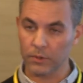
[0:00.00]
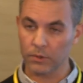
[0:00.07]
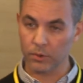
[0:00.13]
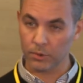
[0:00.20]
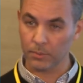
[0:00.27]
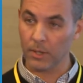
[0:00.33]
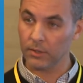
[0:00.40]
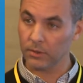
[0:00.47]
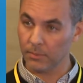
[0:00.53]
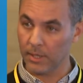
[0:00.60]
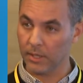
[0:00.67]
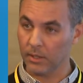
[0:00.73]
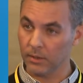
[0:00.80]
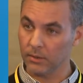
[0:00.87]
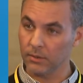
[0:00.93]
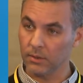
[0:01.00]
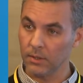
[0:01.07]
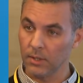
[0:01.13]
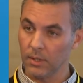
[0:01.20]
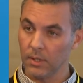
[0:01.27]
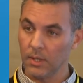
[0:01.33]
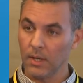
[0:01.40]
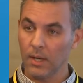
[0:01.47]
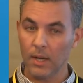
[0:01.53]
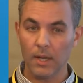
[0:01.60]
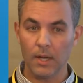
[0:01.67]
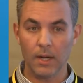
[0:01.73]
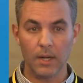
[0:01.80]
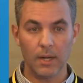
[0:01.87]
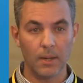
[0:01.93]
response models,
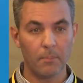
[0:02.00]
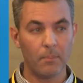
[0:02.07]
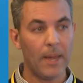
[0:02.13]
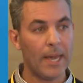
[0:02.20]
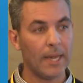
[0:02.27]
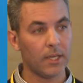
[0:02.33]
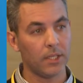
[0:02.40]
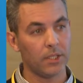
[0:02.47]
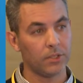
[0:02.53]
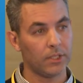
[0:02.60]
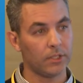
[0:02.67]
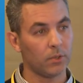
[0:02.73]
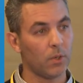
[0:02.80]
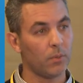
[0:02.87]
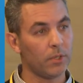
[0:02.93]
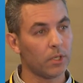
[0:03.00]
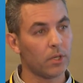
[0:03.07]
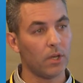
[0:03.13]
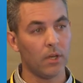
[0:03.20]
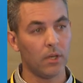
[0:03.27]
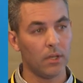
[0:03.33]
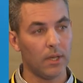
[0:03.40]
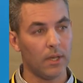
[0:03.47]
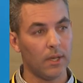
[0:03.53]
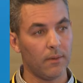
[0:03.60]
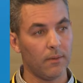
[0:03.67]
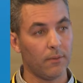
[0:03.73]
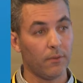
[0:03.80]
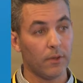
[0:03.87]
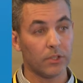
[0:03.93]
packaged as what we
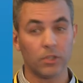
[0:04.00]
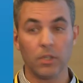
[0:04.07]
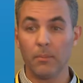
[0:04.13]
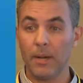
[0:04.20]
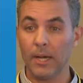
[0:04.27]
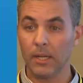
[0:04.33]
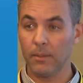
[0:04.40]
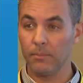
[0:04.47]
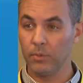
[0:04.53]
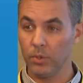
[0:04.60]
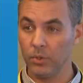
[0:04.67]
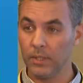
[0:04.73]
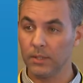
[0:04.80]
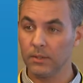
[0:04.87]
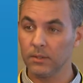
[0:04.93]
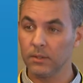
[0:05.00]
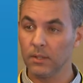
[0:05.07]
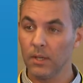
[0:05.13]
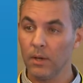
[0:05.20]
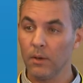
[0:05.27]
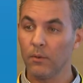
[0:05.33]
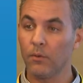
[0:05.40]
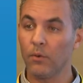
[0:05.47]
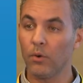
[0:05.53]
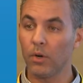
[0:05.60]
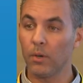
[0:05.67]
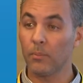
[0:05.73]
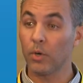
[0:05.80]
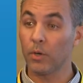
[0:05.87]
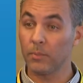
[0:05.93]
call functional mock-up units
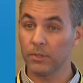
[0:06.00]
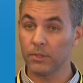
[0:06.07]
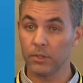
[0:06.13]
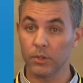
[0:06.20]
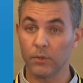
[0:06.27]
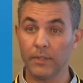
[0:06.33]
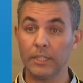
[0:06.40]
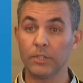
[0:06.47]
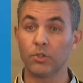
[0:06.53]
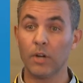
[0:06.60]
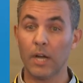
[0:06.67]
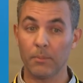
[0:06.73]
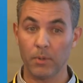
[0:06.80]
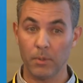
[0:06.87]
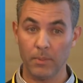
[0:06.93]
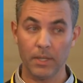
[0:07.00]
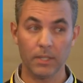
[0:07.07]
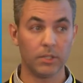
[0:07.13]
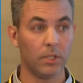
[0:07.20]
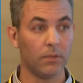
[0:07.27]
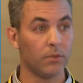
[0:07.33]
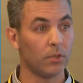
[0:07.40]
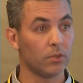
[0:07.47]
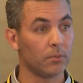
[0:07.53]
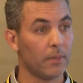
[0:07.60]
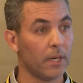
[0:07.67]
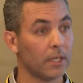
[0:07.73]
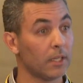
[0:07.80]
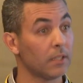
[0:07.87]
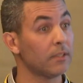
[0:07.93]
for purposes of interoperability of those
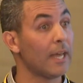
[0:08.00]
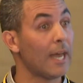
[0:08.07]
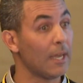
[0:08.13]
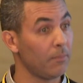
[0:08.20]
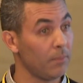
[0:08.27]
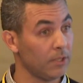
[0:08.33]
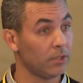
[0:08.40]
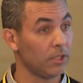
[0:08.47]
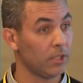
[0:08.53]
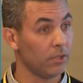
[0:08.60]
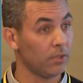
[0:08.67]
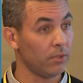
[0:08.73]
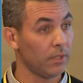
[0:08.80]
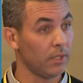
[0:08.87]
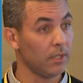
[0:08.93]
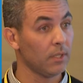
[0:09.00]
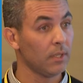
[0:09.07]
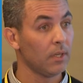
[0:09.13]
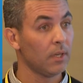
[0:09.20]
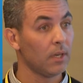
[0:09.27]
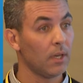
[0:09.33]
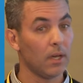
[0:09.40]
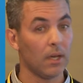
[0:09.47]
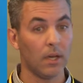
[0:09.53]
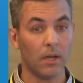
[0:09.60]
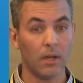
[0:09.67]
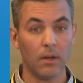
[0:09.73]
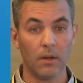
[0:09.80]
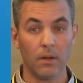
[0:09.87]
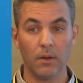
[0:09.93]
models and IP security
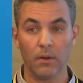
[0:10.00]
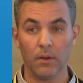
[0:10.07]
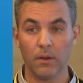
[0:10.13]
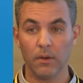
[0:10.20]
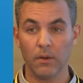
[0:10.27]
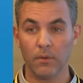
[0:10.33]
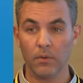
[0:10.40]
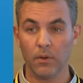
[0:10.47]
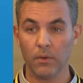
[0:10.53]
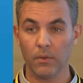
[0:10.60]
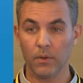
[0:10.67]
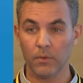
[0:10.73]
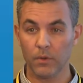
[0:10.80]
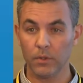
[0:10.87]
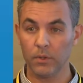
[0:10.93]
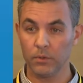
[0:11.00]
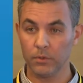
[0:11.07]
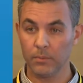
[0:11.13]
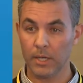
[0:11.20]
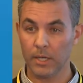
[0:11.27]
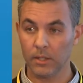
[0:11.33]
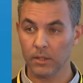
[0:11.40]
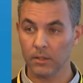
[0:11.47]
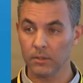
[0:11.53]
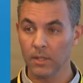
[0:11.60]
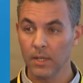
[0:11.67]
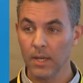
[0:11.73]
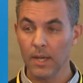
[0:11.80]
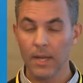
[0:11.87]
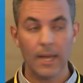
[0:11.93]
for those models.
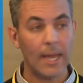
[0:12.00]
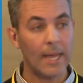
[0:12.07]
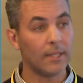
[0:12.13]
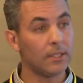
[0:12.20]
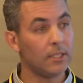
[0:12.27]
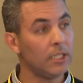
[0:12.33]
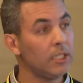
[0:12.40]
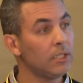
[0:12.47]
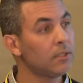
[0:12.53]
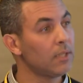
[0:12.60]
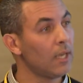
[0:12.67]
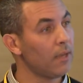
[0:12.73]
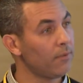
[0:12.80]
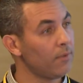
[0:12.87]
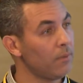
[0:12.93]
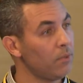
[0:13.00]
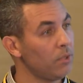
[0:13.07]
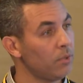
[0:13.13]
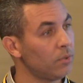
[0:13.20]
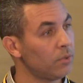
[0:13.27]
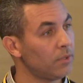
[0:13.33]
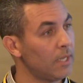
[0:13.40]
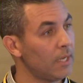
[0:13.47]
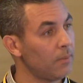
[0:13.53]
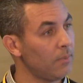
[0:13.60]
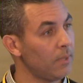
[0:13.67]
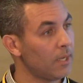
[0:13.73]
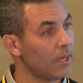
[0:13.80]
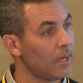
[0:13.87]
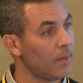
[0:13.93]
And these FMUs then
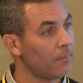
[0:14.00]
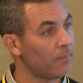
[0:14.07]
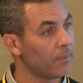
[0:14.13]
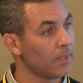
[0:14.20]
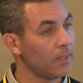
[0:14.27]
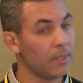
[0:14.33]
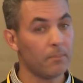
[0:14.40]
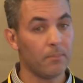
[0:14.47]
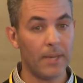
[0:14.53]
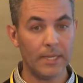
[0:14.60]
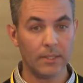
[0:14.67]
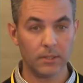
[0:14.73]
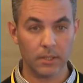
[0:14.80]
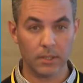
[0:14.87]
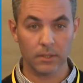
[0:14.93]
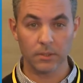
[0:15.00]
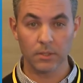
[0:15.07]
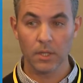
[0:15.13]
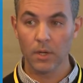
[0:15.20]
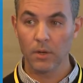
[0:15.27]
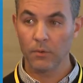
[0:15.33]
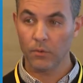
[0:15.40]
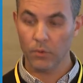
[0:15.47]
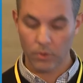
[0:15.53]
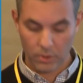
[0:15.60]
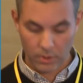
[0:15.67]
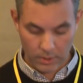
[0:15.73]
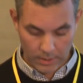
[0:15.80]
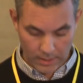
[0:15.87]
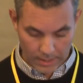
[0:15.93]
become the basis
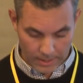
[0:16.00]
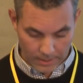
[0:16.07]
for